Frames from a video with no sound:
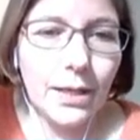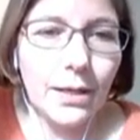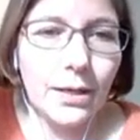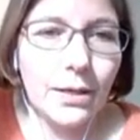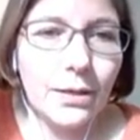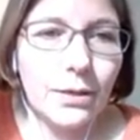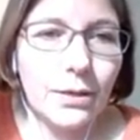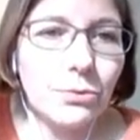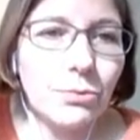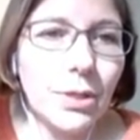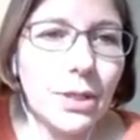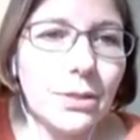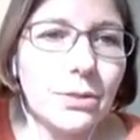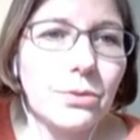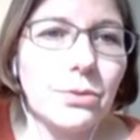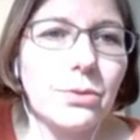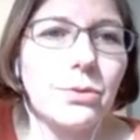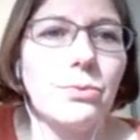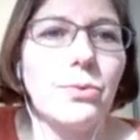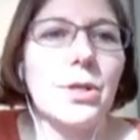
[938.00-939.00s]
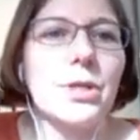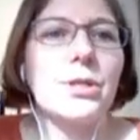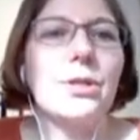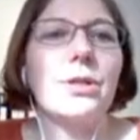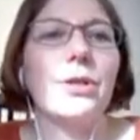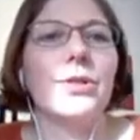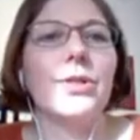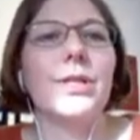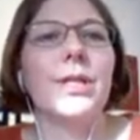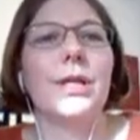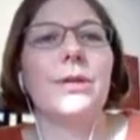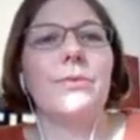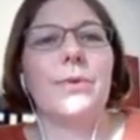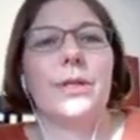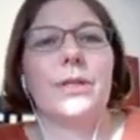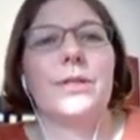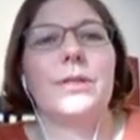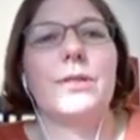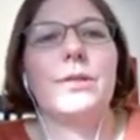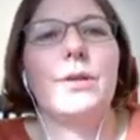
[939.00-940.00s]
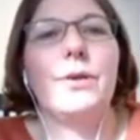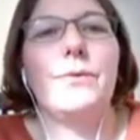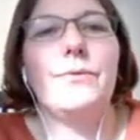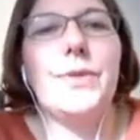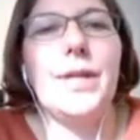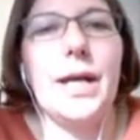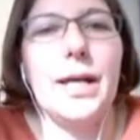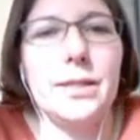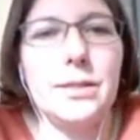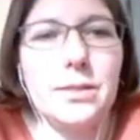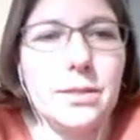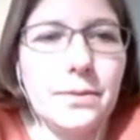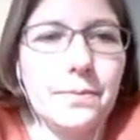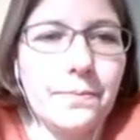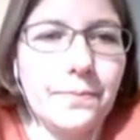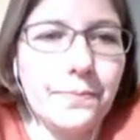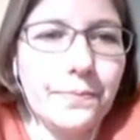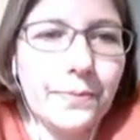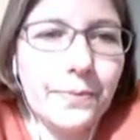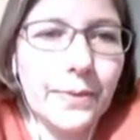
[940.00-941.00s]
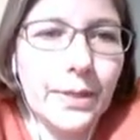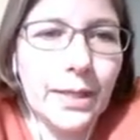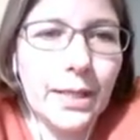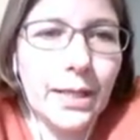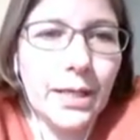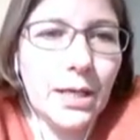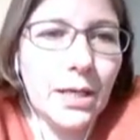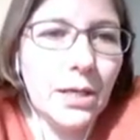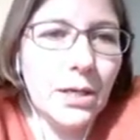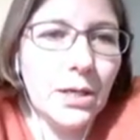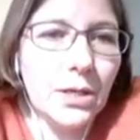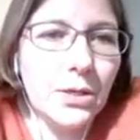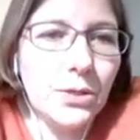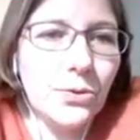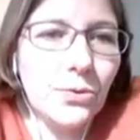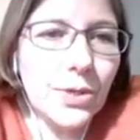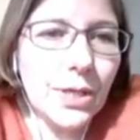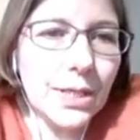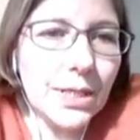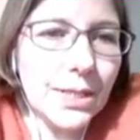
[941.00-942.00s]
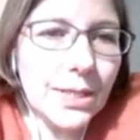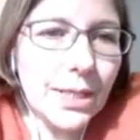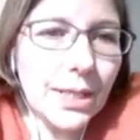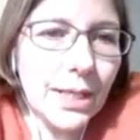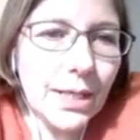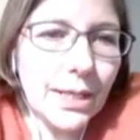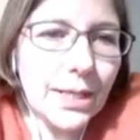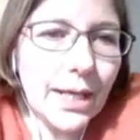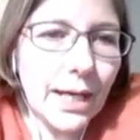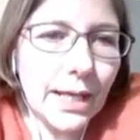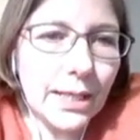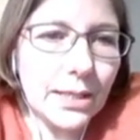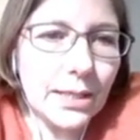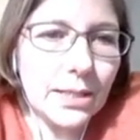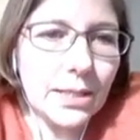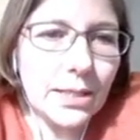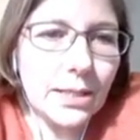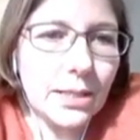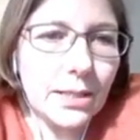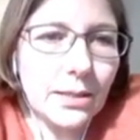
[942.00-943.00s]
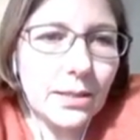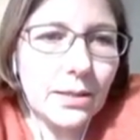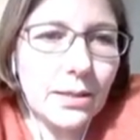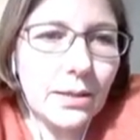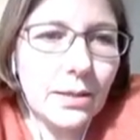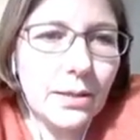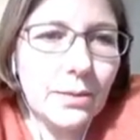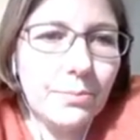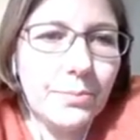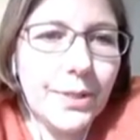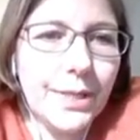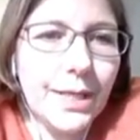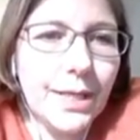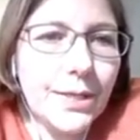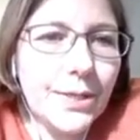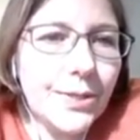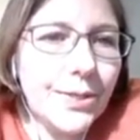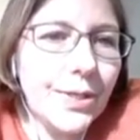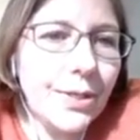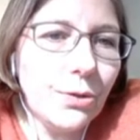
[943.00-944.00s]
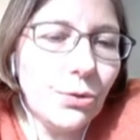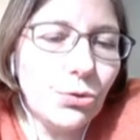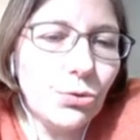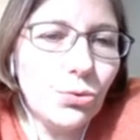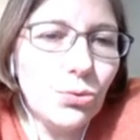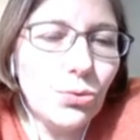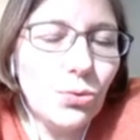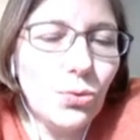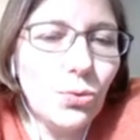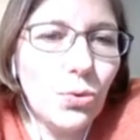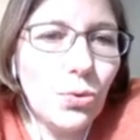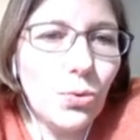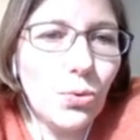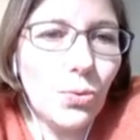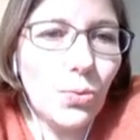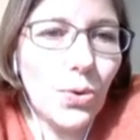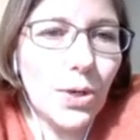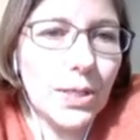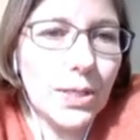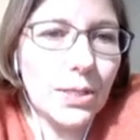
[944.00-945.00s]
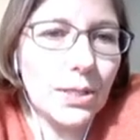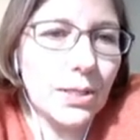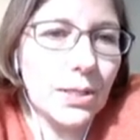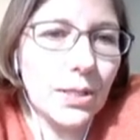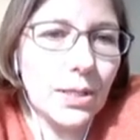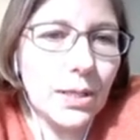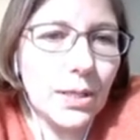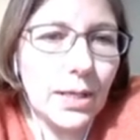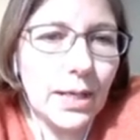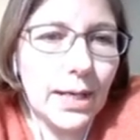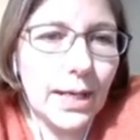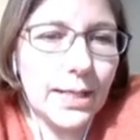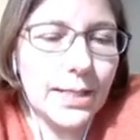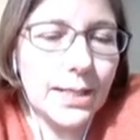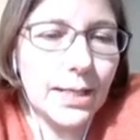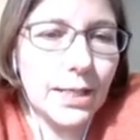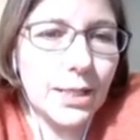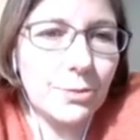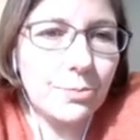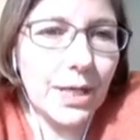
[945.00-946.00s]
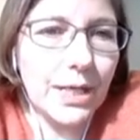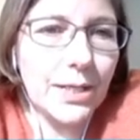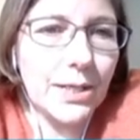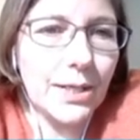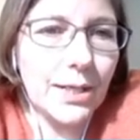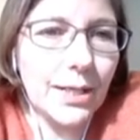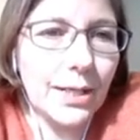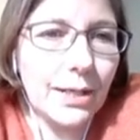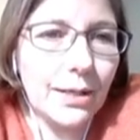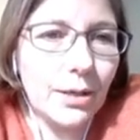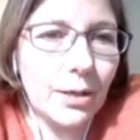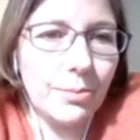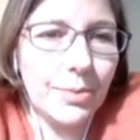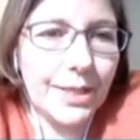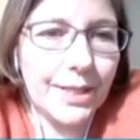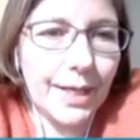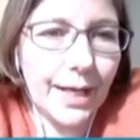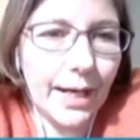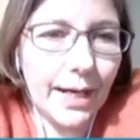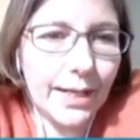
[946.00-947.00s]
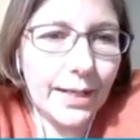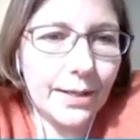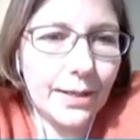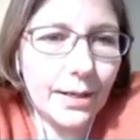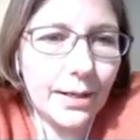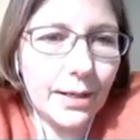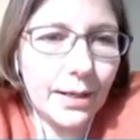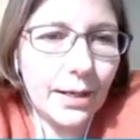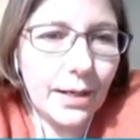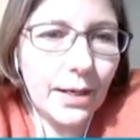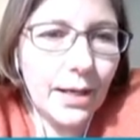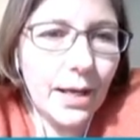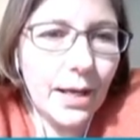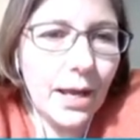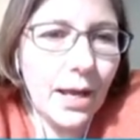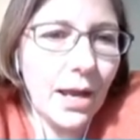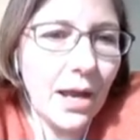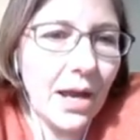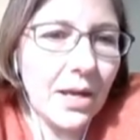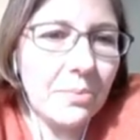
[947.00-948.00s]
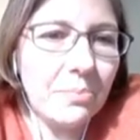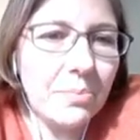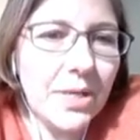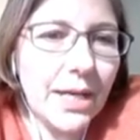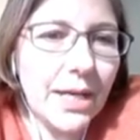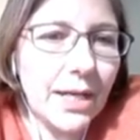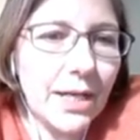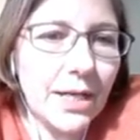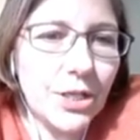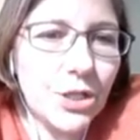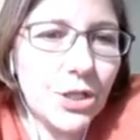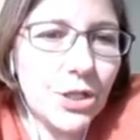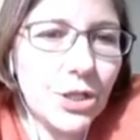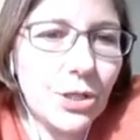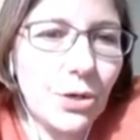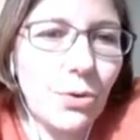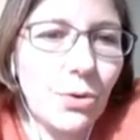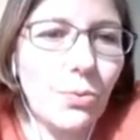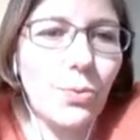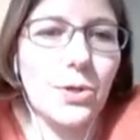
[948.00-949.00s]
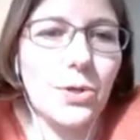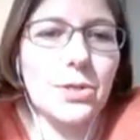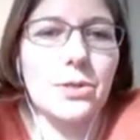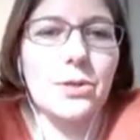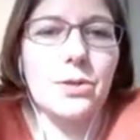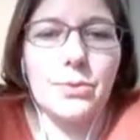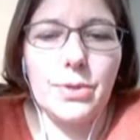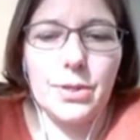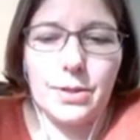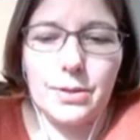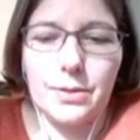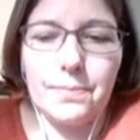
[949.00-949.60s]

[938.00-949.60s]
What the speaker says: And what was the consequence of that? You can see that PaCO2 was, as expected, a bit higher, and pH was lower.